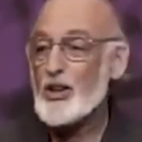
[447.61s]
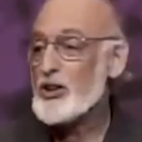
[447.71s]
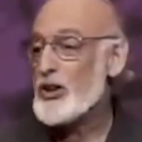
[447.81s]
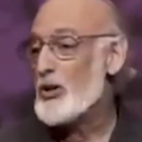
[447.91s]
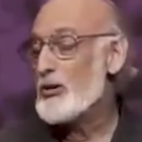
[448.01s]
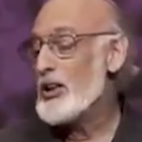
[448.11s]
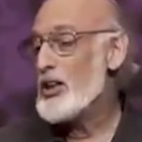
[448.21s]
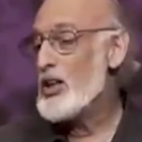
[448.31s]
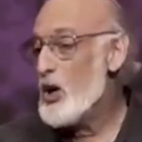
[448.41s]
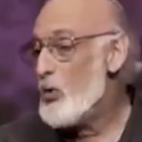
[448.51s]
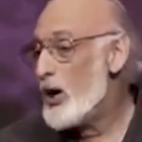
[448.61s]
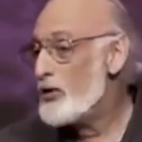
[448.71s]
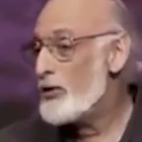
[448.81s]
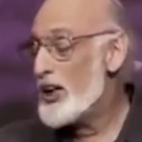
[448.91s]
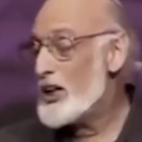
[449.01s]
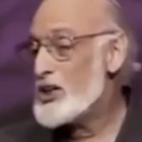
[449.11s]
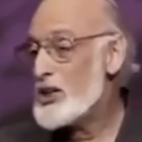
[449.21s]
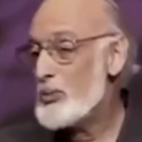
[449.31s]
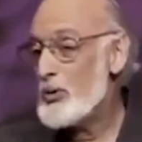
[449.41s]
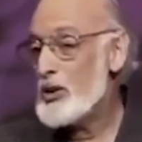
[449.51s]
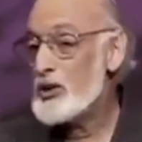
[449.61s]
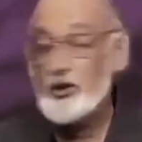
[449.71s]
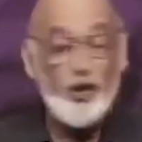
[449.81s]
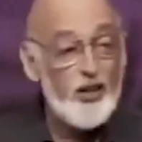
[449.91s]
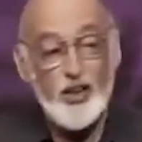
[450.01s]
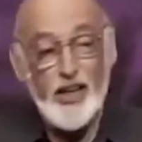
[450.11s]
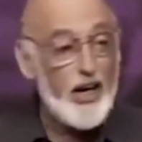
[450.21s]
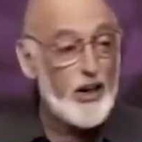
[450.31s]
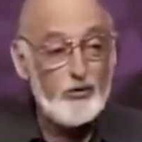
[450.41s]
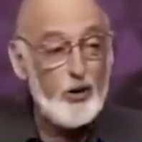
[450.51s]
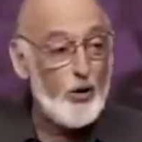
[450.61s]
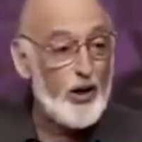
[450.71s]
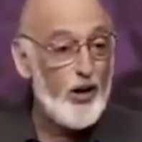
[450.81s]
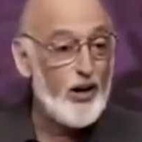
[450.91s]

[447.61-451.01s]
So you don't want a relationship where there's nothing negative going